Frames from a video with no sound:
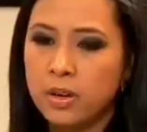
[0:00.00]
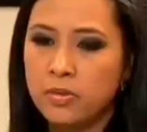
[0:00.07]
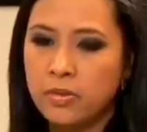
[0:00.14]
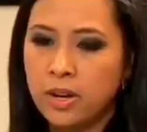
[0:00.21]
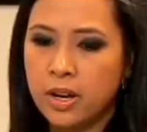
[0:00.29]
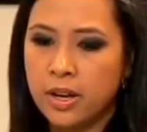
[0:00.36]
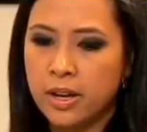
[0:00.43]
if
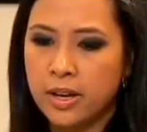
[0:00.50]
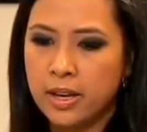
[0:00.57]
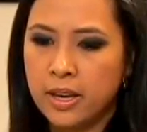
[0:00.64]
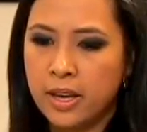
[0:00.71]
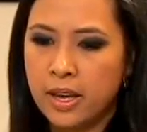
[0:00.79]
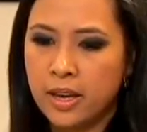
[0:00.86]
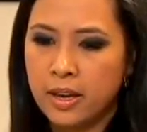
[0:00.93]

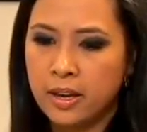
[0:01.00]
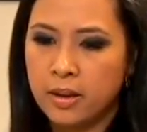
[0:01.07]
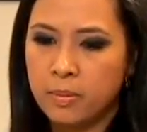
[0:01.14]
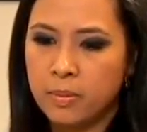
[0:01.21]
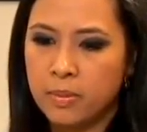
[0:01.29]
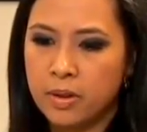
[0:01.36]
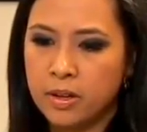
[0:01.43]
I
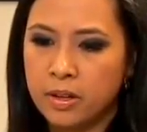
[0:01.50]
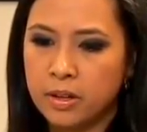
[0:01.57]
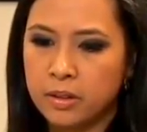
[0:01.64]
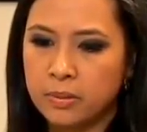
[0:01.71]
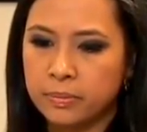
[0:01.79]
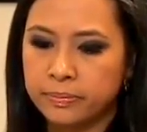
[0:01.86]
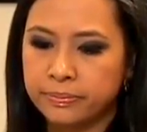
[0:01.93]
am
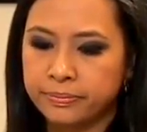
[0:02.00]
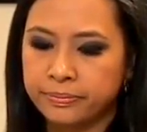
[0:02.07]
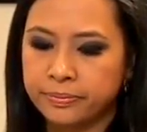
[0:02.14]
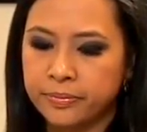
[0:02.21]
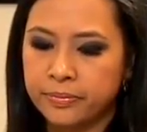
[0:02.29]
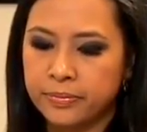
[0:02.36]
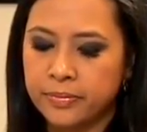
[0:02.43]
um,
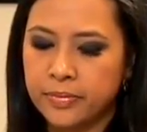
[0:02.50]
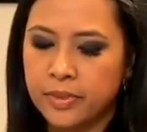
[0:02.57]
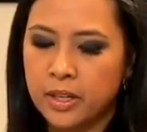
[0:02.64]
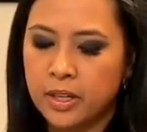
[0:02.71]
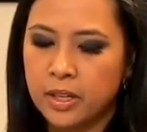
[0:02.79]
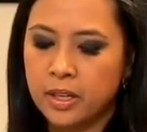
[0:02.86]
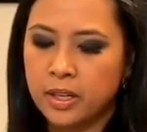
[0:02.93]

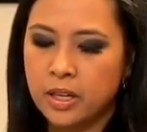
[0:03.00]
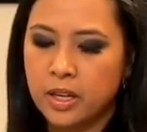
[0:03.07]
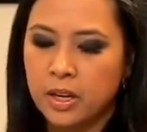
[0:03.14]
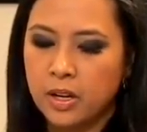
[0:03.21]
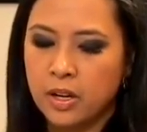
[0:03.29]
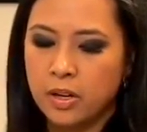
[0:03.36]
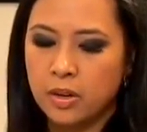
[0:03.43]
uh, eh,
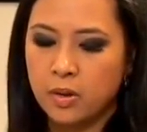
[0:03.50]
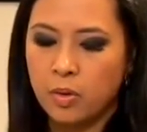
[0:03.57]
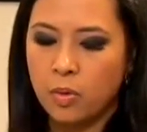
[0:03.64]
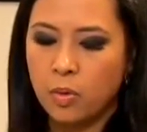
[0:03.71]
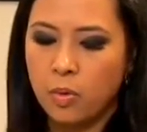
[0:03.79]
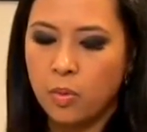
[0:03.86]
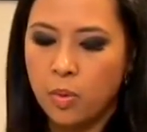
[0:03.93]

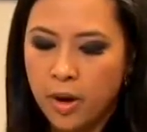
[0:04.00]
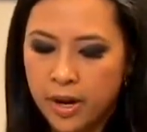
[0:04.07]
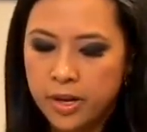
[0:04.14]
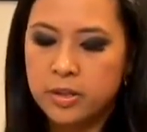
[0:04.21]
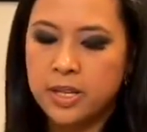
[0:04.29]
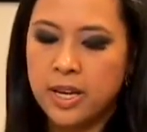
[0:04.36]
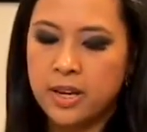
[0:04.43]

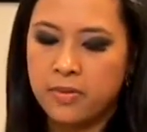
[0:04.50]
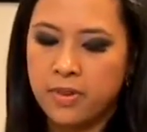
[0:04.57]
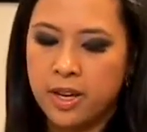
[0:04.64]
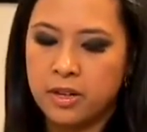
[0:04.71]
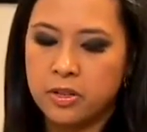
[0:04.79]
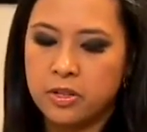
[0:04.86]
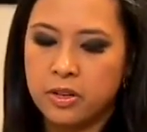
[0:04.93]
want to take
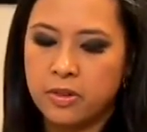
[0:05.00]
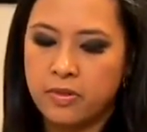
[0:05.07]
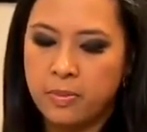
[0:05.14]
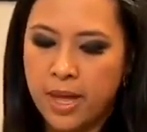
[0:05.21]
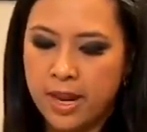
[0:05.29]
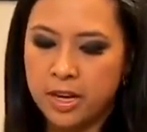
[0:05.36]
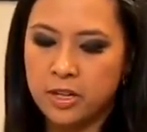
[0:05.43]
advantage of a
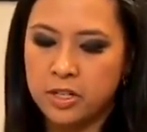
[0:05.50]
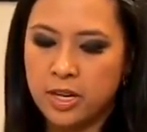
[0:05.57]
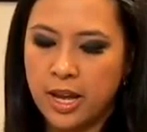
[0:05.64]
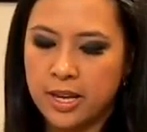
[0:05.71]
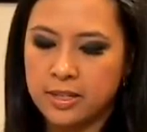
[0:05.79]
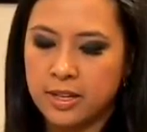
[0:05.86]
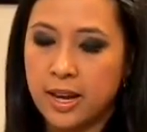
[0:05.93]
managed
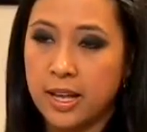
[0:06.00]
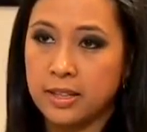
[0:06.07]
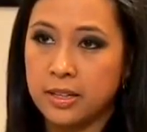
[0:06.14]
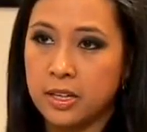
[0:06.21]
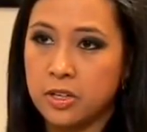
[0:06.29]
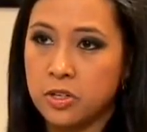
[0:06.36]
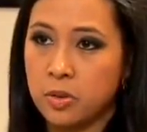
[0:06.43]
asset
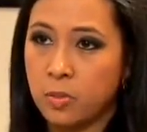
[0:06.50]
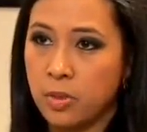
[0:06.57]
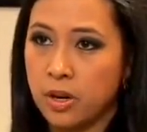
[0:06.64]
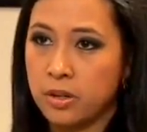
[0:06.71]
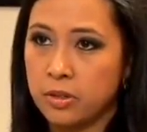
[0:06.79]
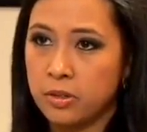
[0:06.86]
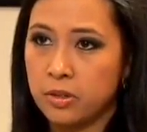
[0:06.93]
allocation
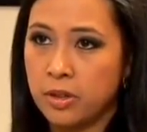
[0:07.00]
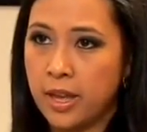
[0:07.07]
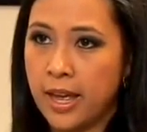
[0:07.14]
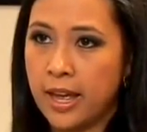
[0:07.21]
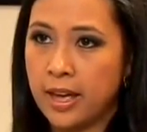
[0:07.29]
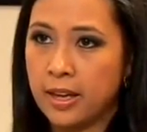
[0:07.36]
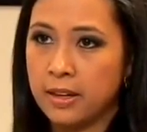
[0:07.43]
model
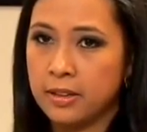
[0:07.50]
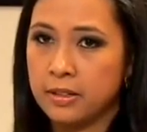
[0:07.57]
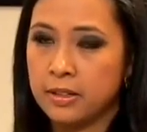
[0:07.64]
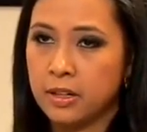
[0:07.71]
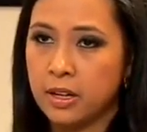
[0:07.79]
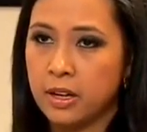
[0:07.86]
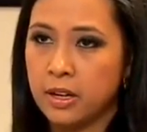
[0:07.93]

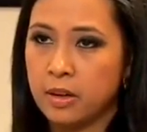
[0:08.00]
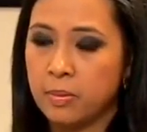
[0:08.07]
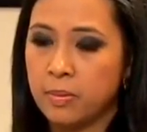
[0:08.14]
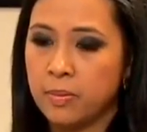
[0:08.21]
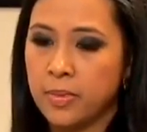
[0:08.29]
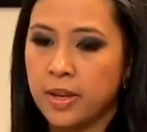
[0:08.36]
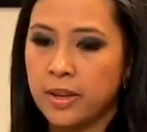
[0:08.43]
and
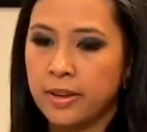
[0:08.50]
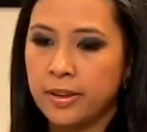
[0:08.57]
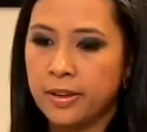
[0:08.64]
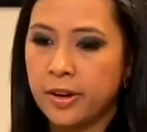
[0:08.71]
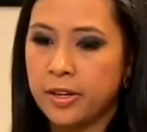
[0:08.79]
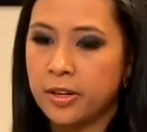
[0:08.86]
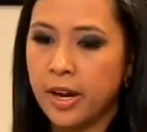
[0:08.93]
um,
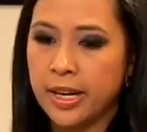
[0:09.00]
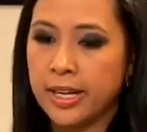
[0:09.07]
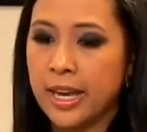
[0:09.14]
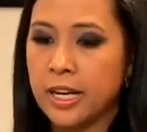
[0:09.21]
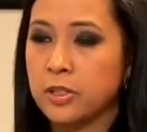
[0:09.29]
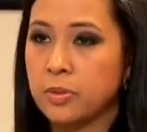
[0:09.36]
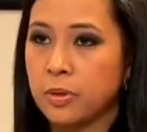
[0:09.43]
you know I, I,
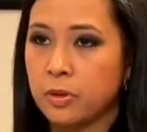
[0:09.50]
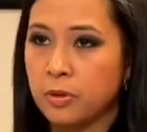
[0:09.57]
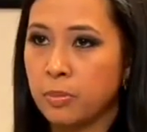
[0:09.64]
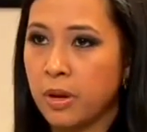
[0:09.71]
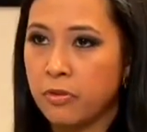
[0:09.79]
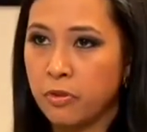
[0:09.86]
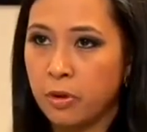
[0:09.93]
can't do it
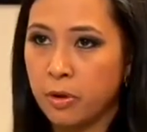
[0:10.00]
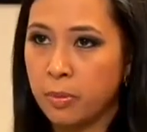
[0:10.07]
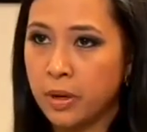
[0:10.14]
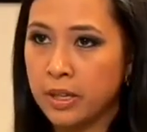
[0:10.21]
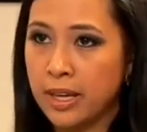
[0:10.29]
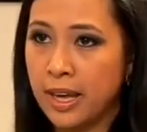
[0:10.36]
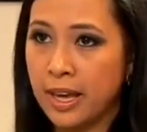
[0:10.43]
through my
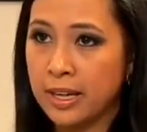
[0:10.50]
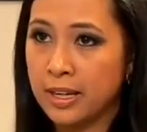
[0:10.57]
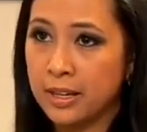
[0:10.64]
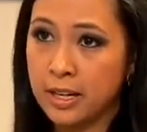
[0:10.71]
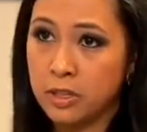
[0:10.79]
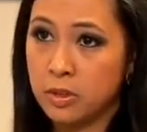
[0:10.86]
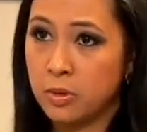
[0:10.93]
401k?
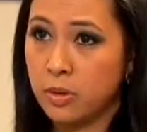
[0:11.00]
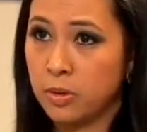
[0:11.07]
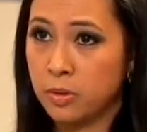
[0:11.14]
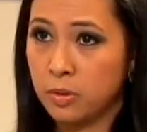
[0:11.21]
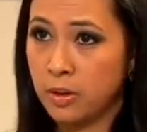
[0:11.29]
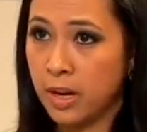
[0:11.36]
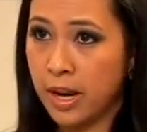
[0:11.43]
Can I do it
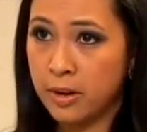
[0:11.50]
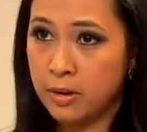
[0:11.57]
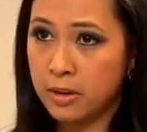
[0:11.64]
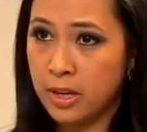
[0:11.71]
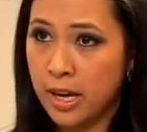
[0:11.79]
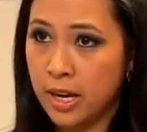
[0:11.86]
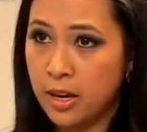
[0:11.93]
through an
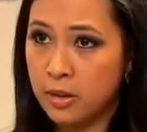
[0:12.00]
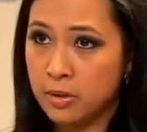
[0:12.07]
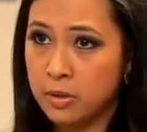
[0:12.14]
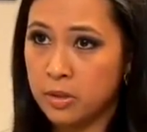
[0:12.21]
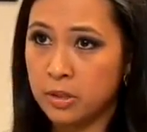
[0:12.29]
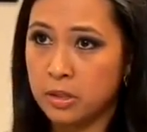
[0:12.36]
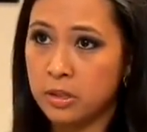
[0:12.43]
IRA
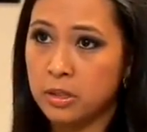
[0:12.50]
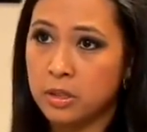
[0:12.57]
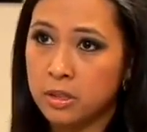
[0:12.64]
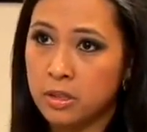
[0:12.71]
account or?